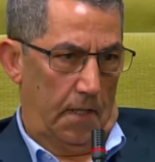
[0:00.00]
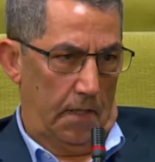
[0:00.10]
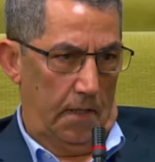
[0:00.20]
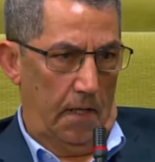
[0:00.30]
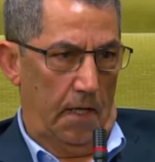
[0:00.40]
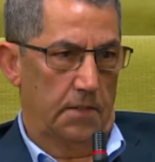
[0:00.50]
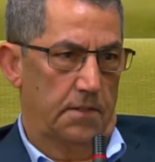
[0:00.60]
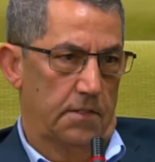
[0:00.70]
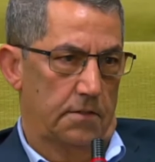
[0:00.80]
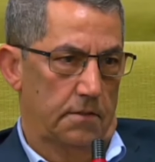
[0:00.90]
I
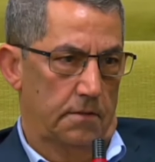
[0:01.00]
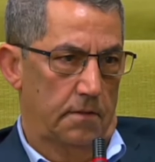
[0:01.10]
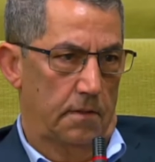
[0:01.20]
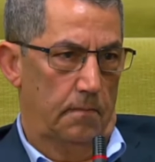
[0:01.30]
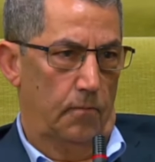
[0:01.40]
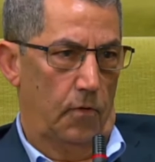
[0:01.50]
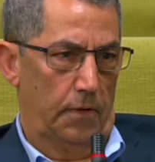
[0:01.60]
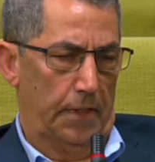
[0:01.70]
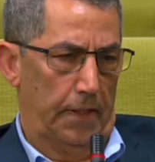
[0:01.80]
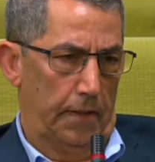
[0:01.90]
asked this
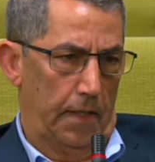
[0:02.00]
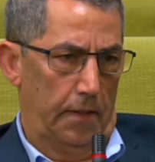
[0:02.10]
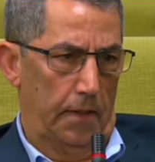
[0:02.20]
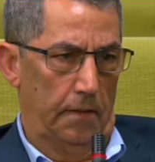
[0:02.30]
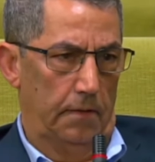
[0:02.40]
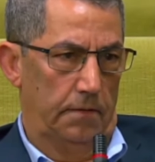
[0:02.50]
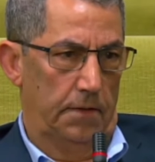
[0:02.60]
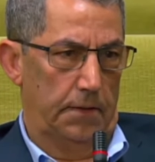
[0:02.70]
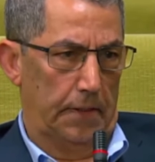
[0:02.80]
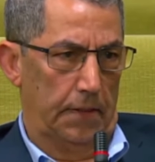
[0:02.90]
morning and I
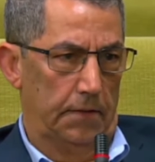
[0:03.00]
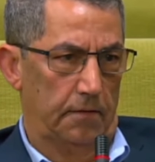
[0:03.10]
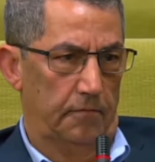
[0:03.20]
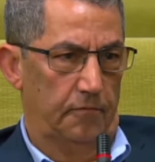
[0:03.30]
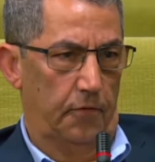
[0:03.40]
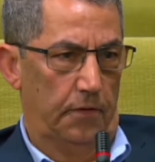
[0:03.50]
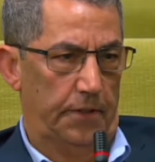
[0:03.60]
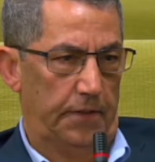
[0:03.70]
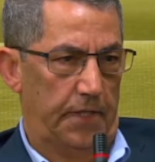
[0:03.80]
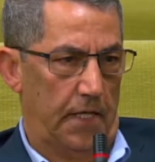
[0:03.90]
didn't get full
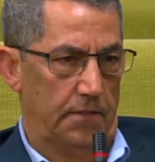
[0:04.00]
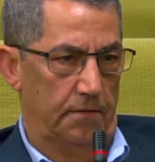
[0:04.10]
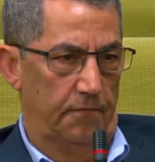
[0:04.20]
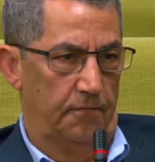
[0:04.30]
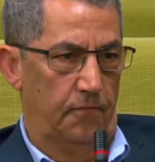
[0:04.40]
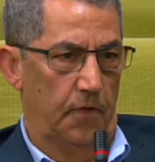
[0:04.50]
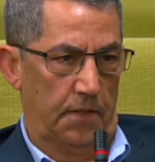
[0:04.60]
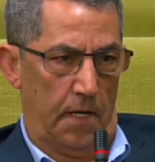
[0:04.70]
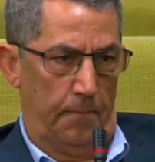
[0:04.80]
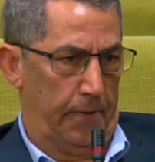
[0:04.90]
details of
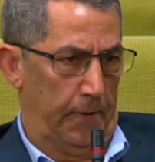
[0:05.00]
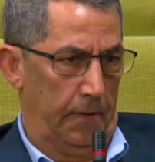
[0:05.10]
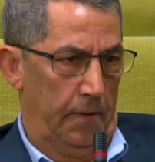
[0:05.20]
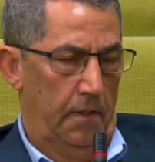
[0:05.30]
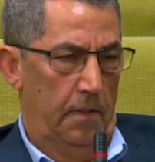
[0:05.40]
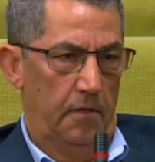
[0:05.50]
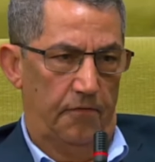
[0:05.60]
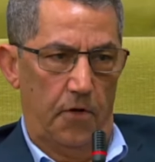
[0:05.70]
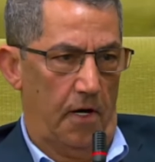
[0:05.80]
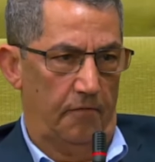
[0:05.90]
what's happening.
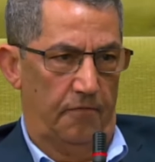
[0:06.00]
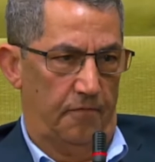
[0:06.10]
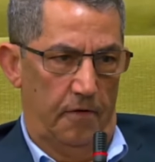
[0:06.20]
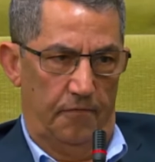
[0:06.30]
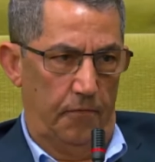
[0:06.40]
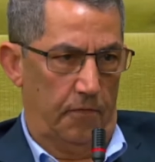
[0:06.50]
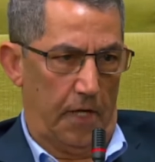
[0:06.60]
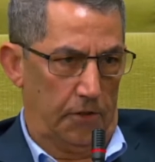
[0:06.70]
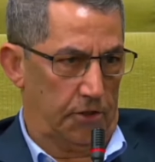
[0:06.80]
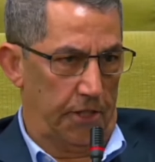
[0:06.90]
If you
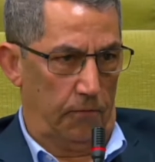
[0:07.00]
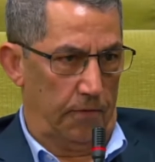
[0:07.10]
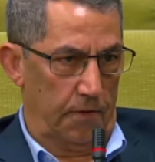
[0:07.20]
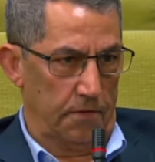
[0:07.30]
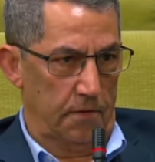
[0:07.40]
can share with us.